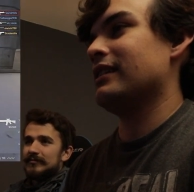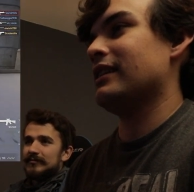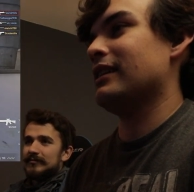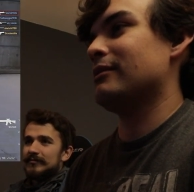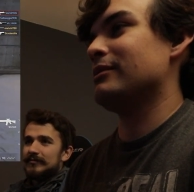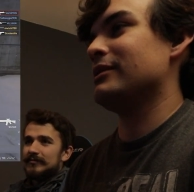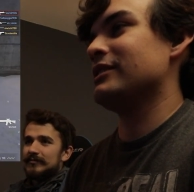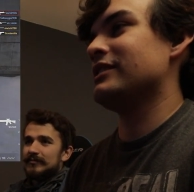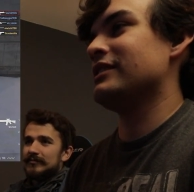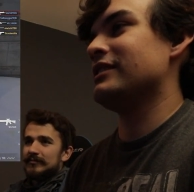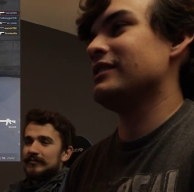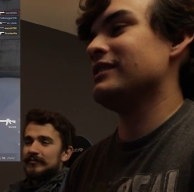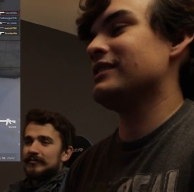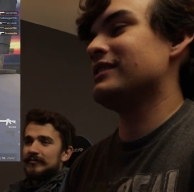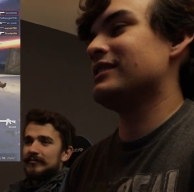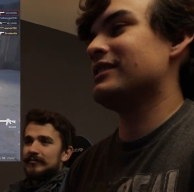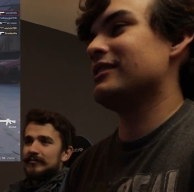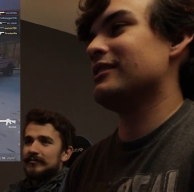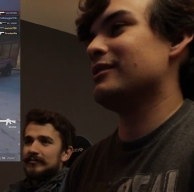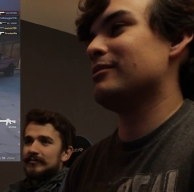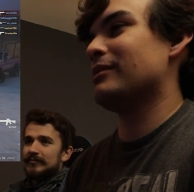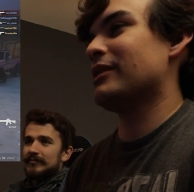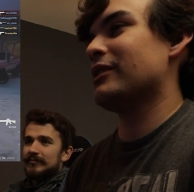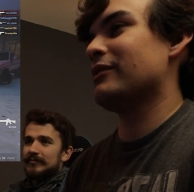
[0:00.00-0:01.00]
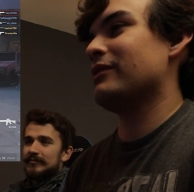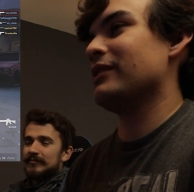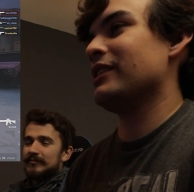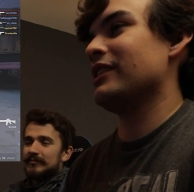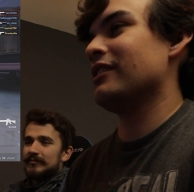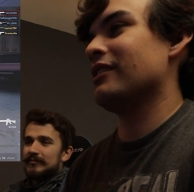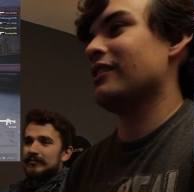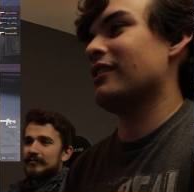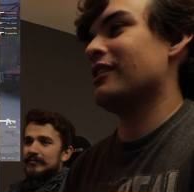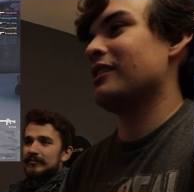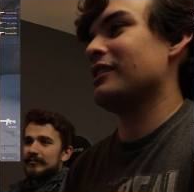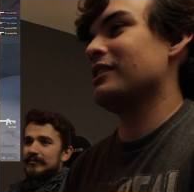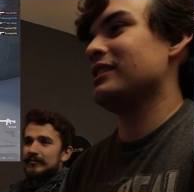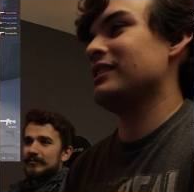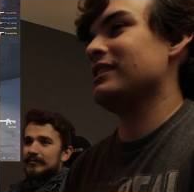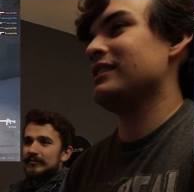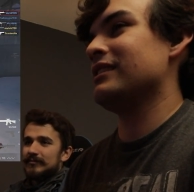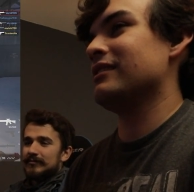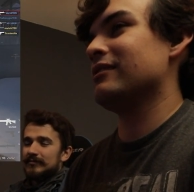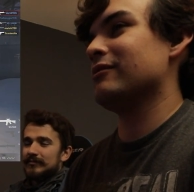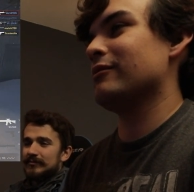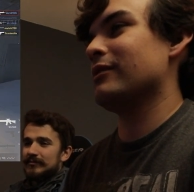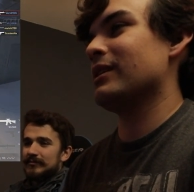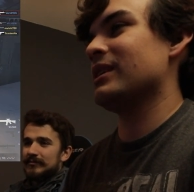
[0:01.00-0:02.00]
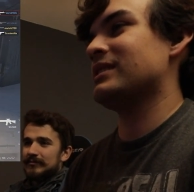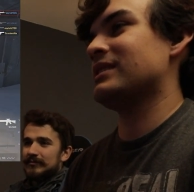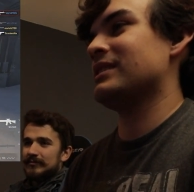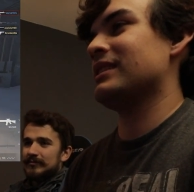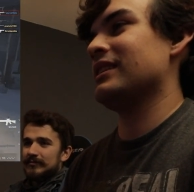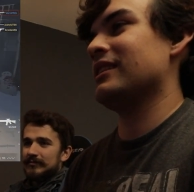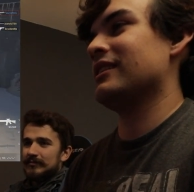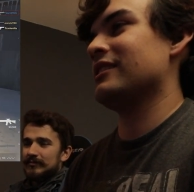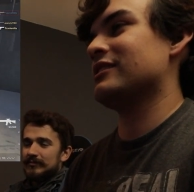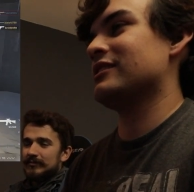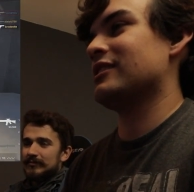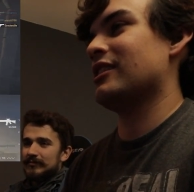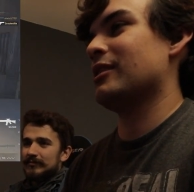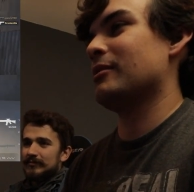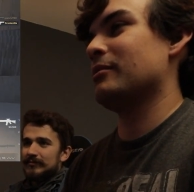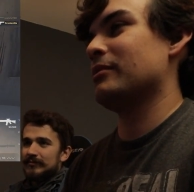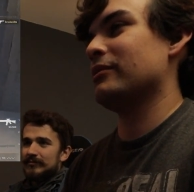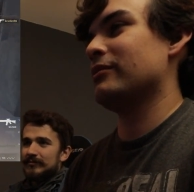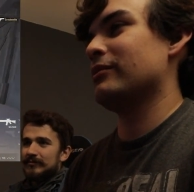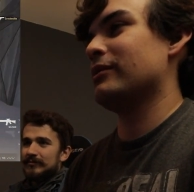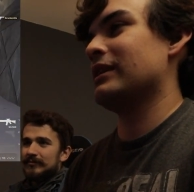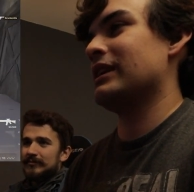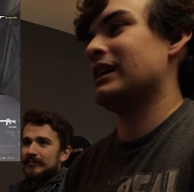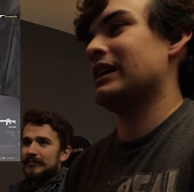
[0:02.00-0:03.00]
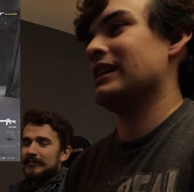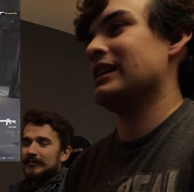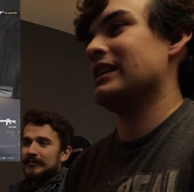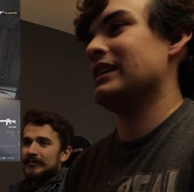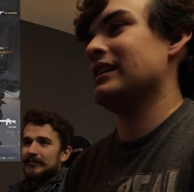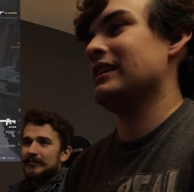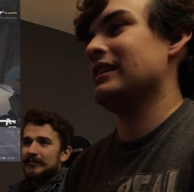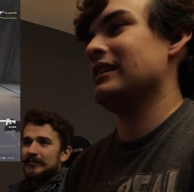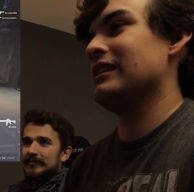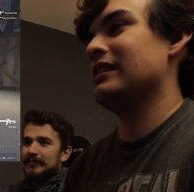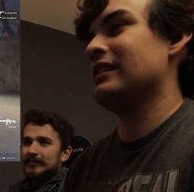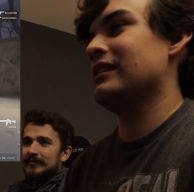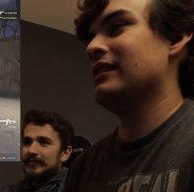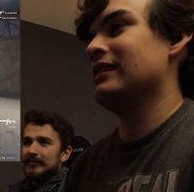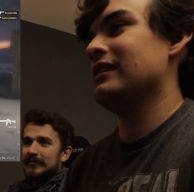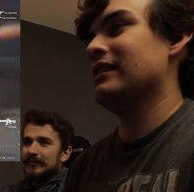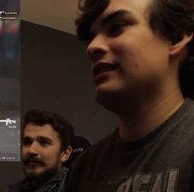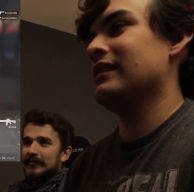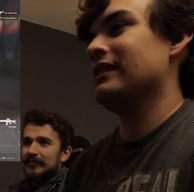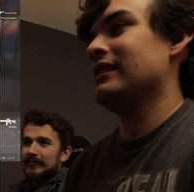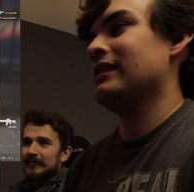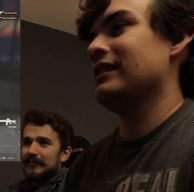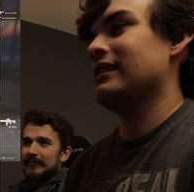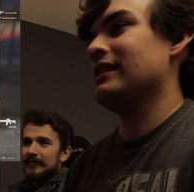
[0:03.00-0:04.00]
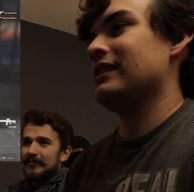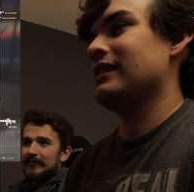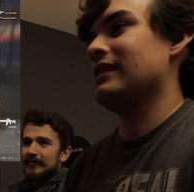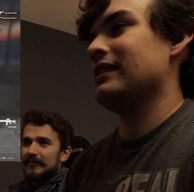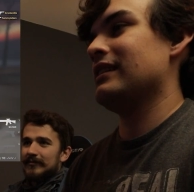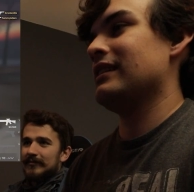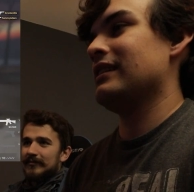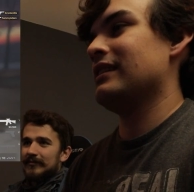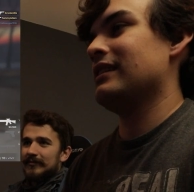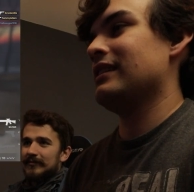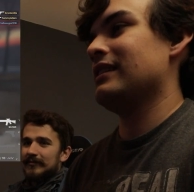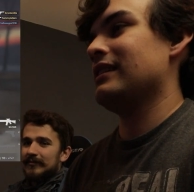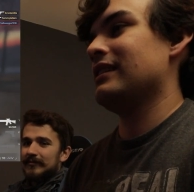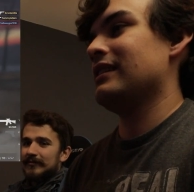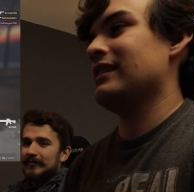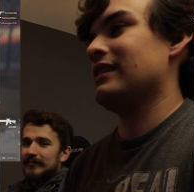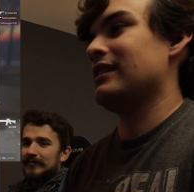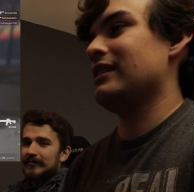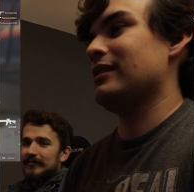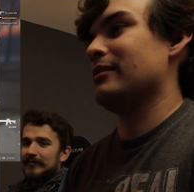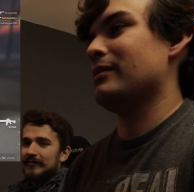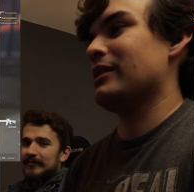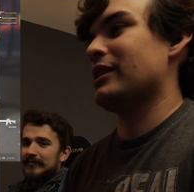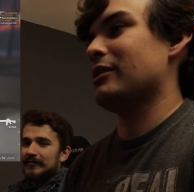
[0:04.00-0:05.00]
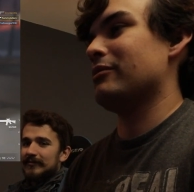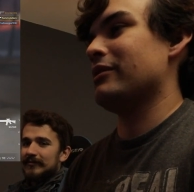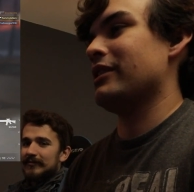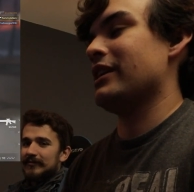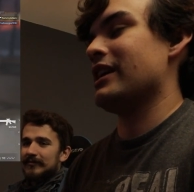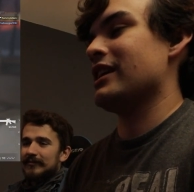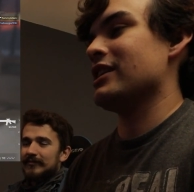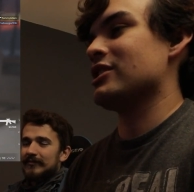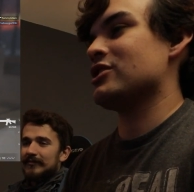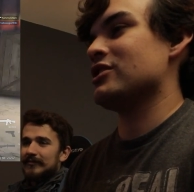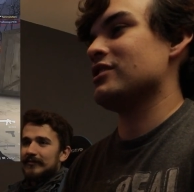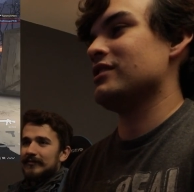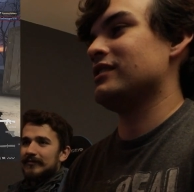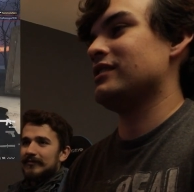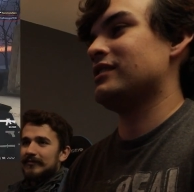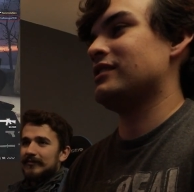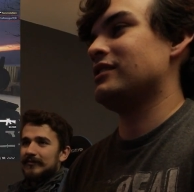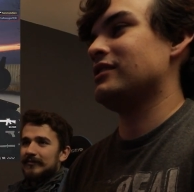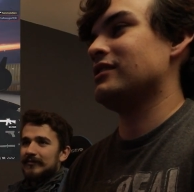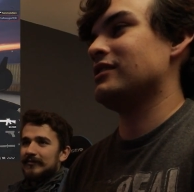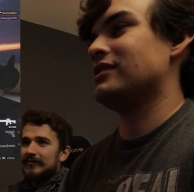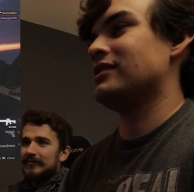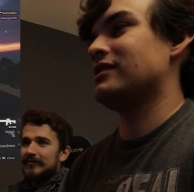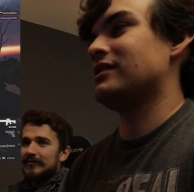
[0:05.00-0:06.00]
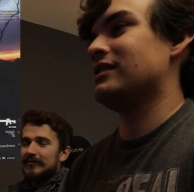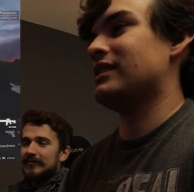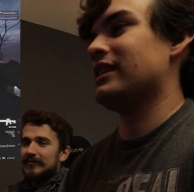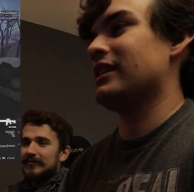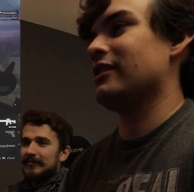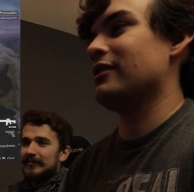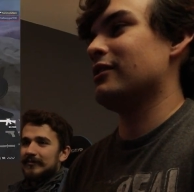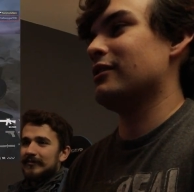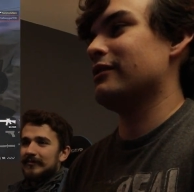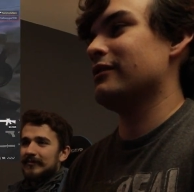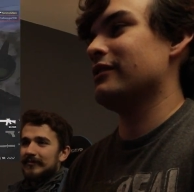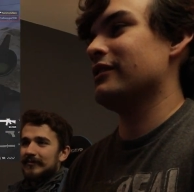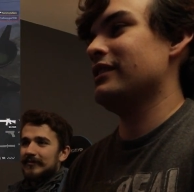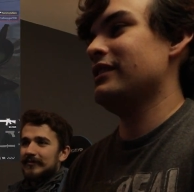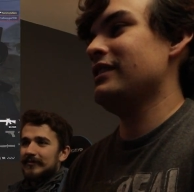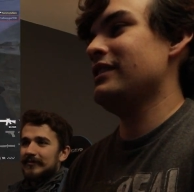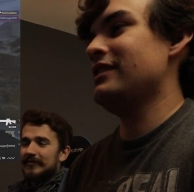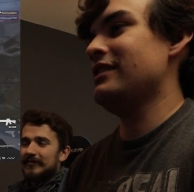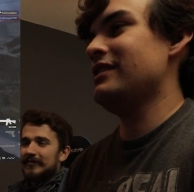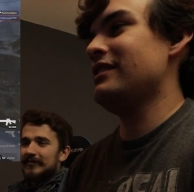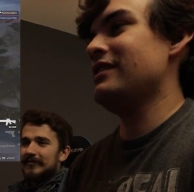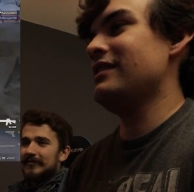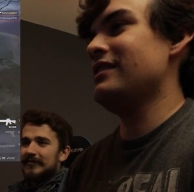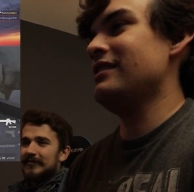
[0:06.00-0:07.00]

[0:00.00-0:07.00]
Speaker 1: I'm just used to my finger already resting on top of what I need. And then my reactions just take over. No!